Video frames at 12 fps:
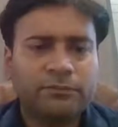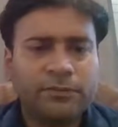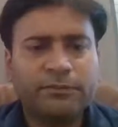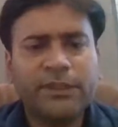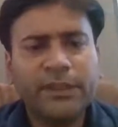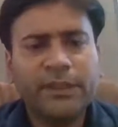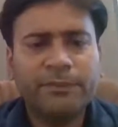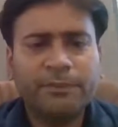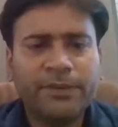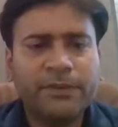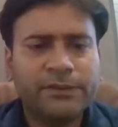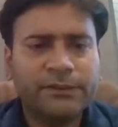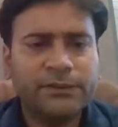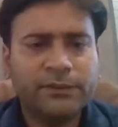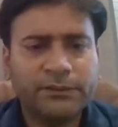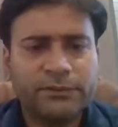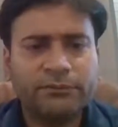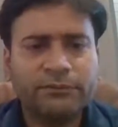median EPS
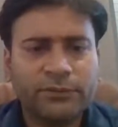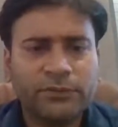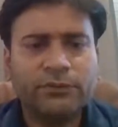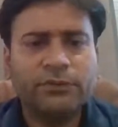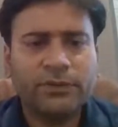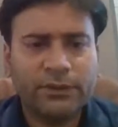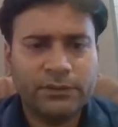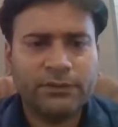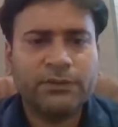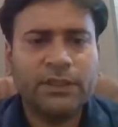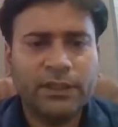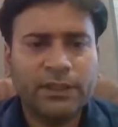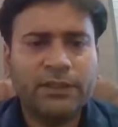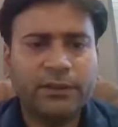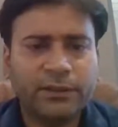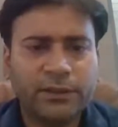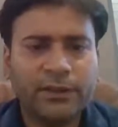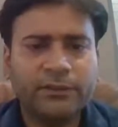growth cut
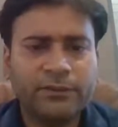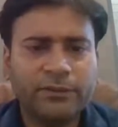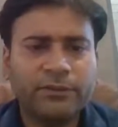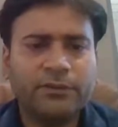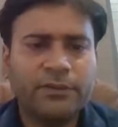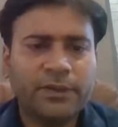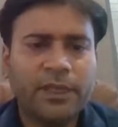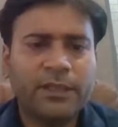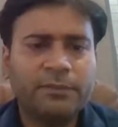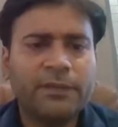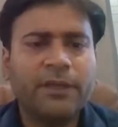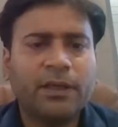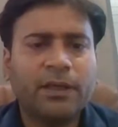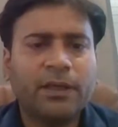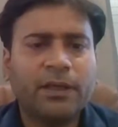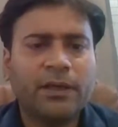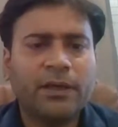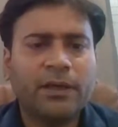
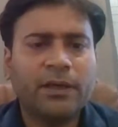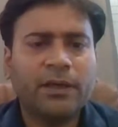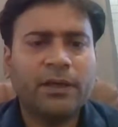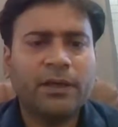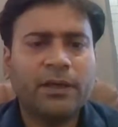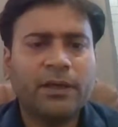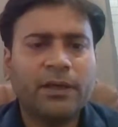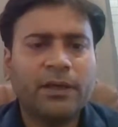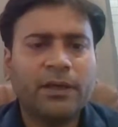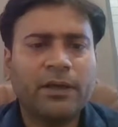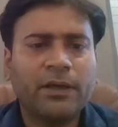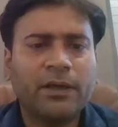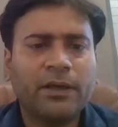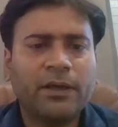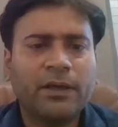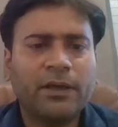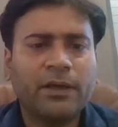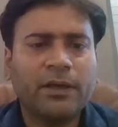around 18%.
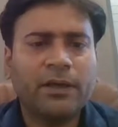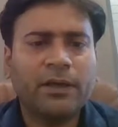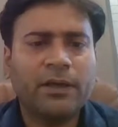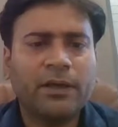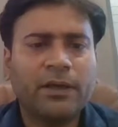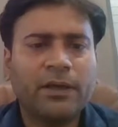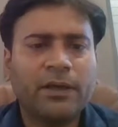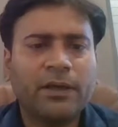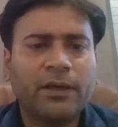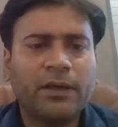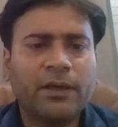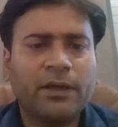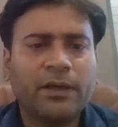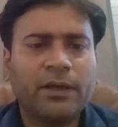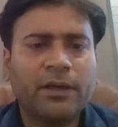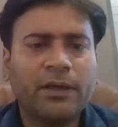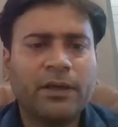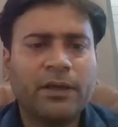So basically, there is
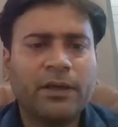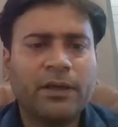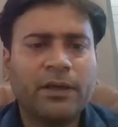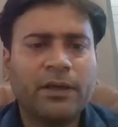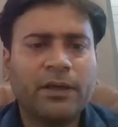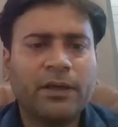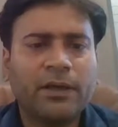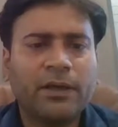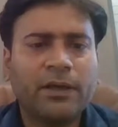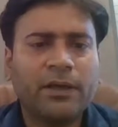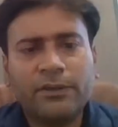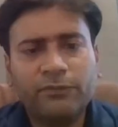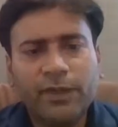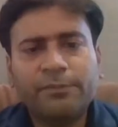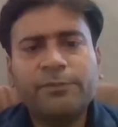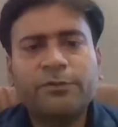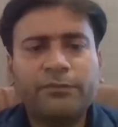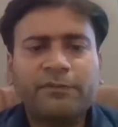earning compression, and
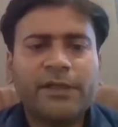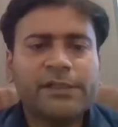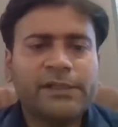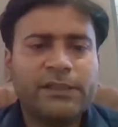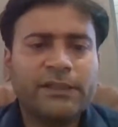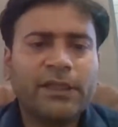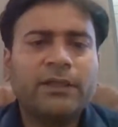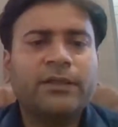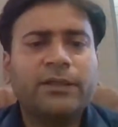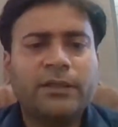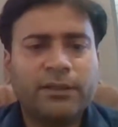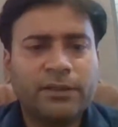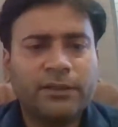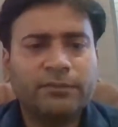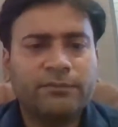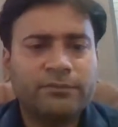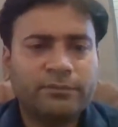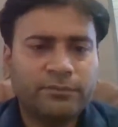we have so far seen
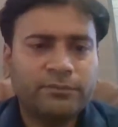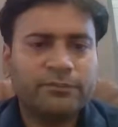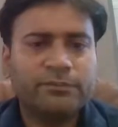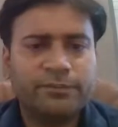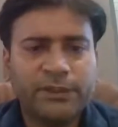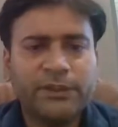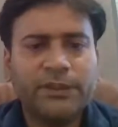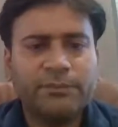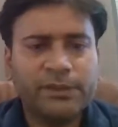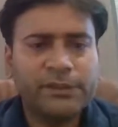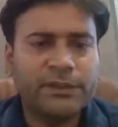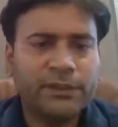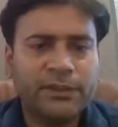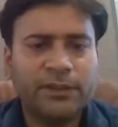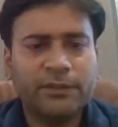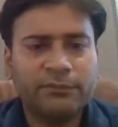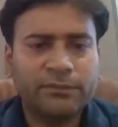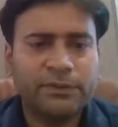that P compression in
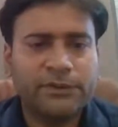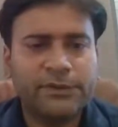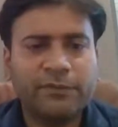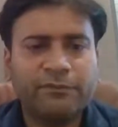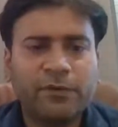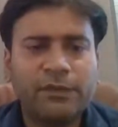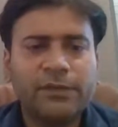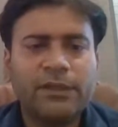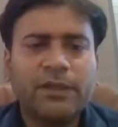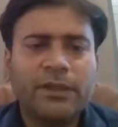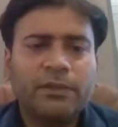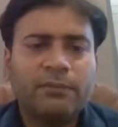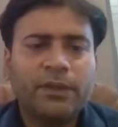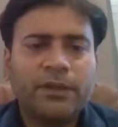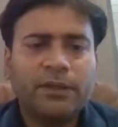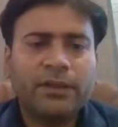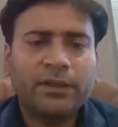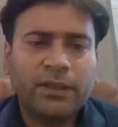the recent falls.
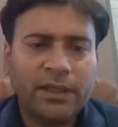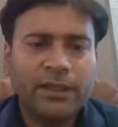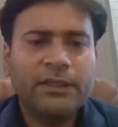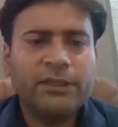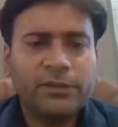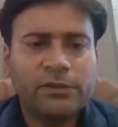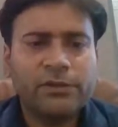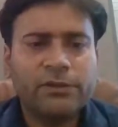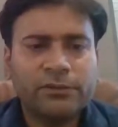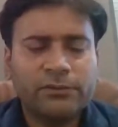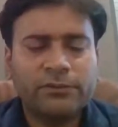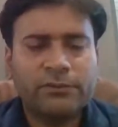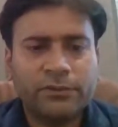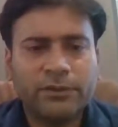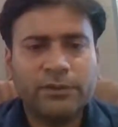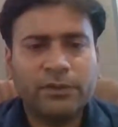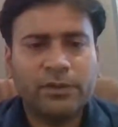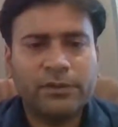But earning is
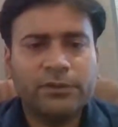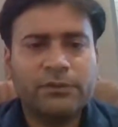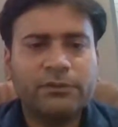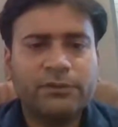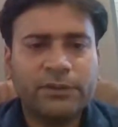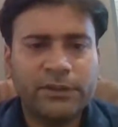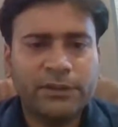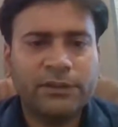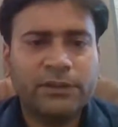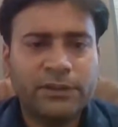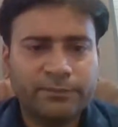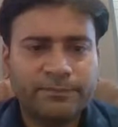also in